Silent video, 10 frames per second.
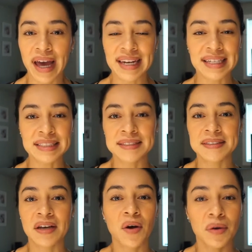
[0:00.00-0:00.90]
and it's
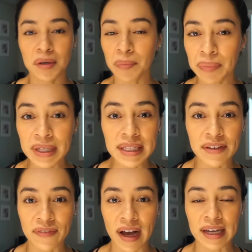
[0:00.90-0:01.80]

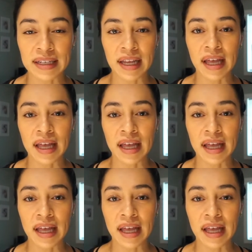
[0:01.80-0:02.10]
completely fine.